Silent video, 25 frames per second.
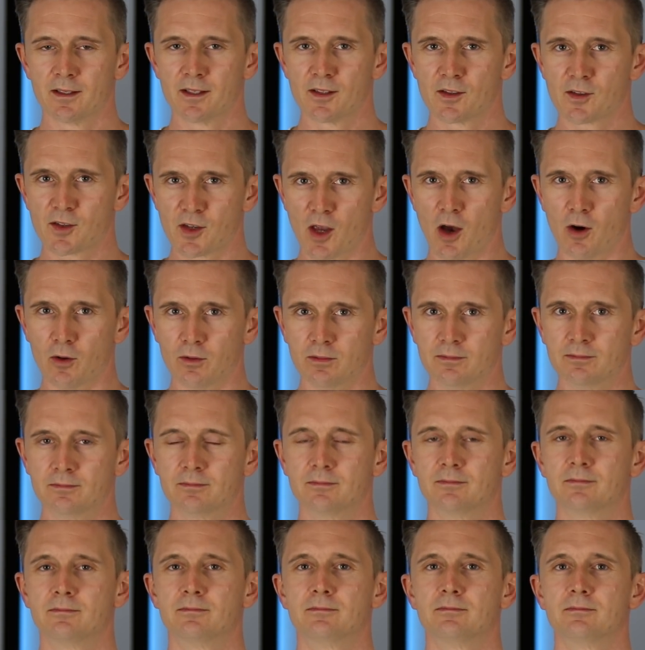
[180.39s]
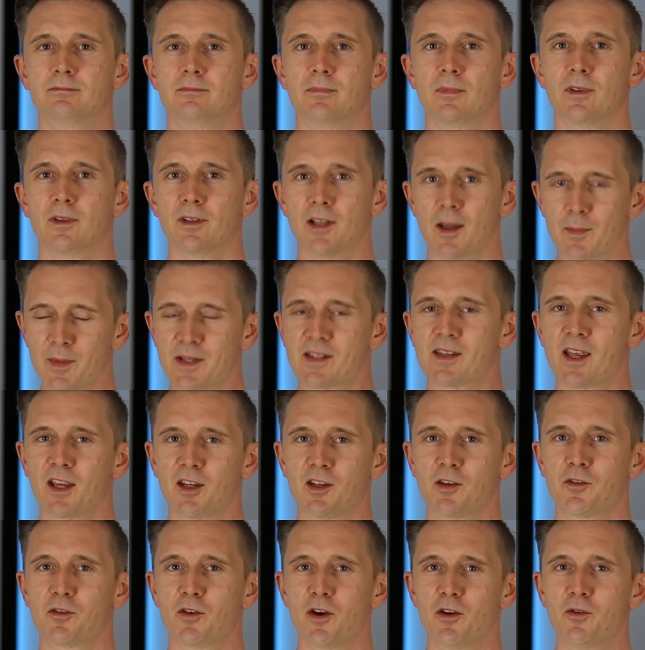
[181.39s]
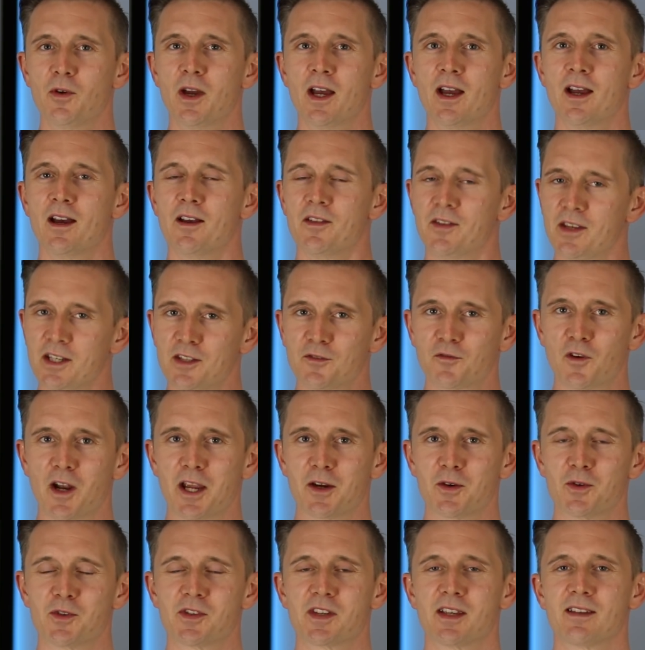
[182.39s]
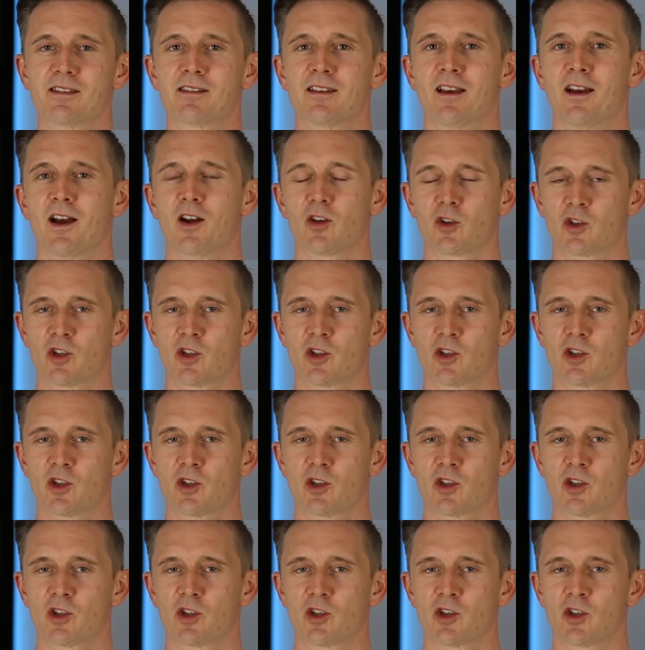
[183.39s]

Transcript: So, let me take you through these fragrances and